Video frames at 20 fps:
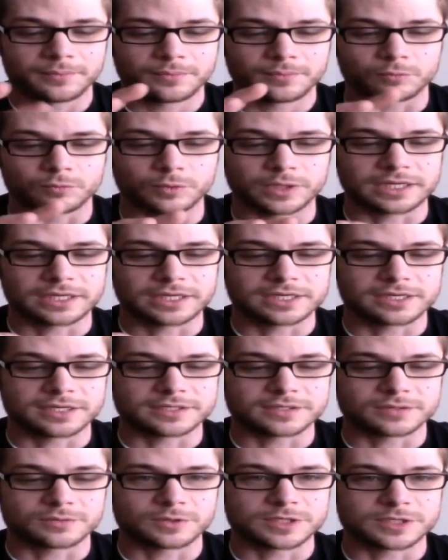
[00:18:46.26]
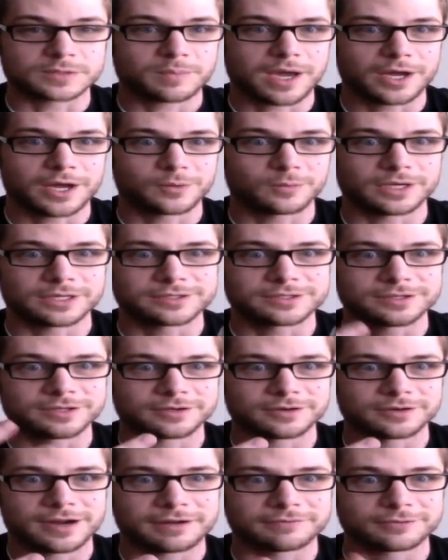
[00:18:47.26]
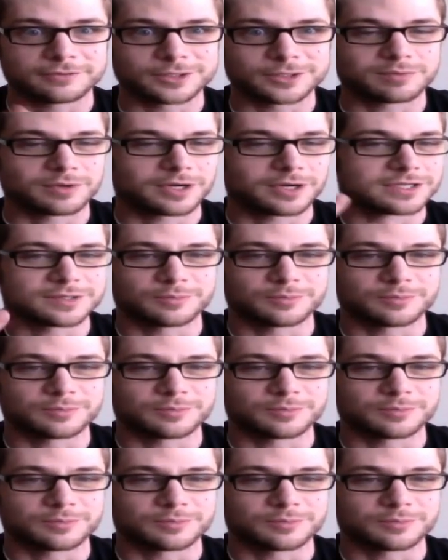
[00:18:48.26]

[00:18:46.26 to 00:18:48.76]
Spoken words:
really doesn't respond well to your average brush.